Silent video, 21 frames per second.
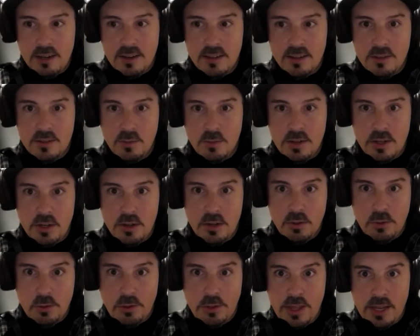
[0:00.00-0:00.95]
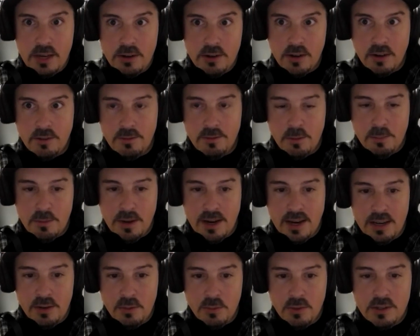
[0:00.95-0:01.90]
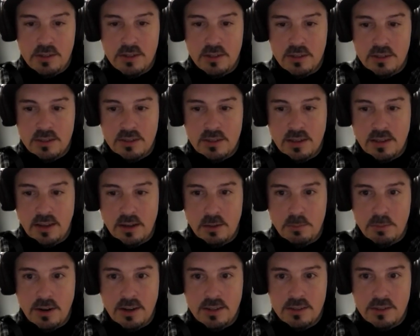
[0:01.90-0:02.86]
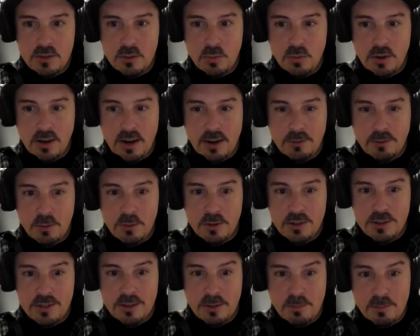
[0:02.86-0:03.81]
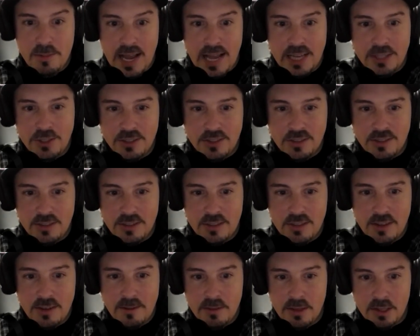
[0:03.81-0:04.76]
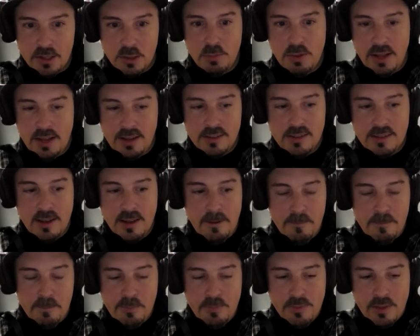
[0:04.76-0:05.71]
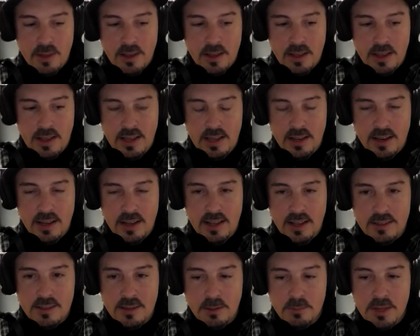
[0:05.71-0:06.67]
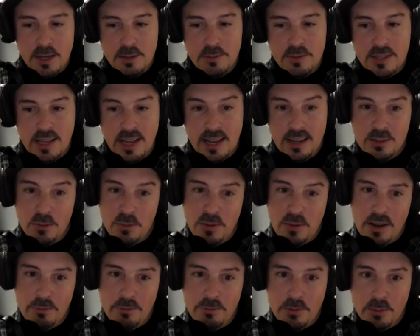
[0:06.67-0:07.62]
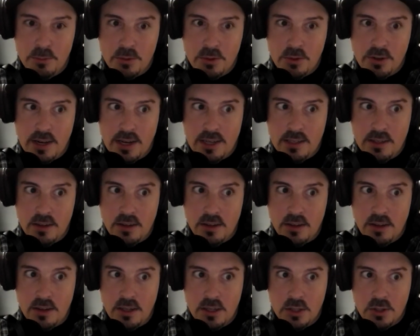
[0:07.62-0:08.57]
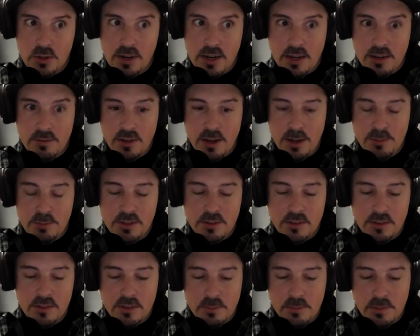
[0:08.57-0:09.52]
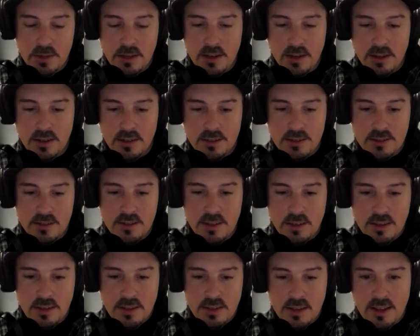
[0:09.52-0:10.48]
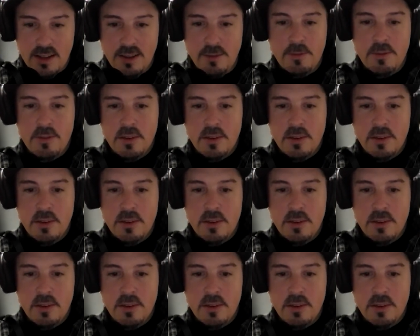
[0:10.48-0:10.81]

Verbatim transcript: Because when you do theater of the mind, which is a process where everyone just imagines the space, it it sometimes takes away from create uh, creative options because if